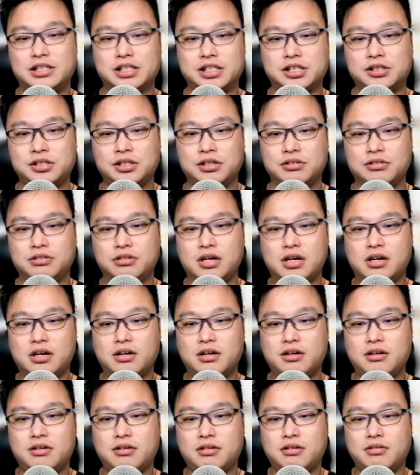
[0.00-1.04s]
So
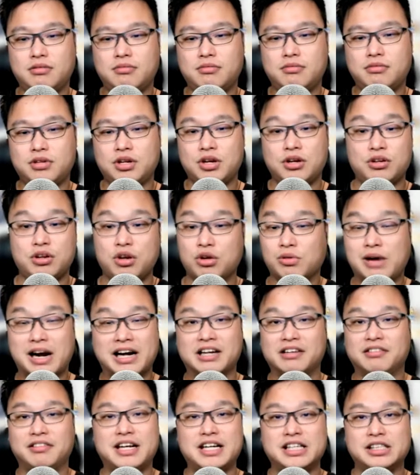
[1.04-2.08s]
you
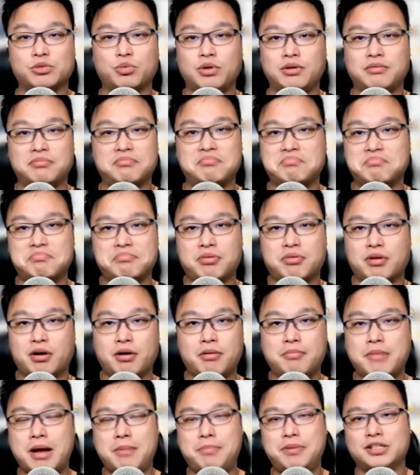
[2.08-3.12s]
reckon these would
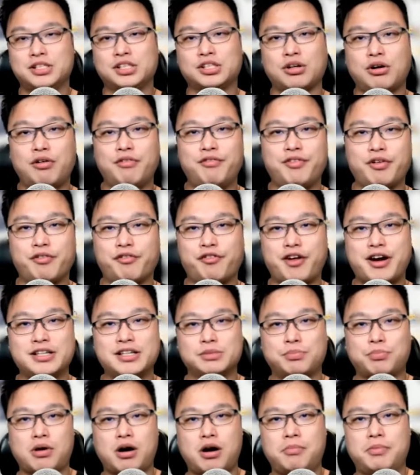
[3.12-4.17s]
maybe solve your friend's
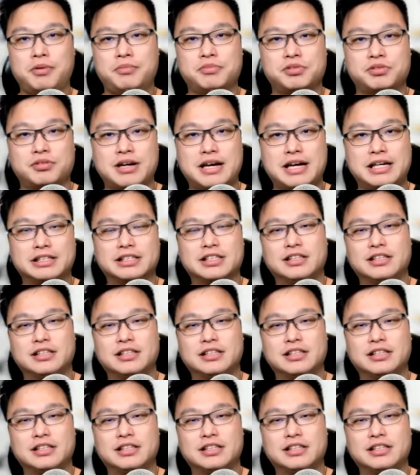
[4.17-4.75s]
problems, right?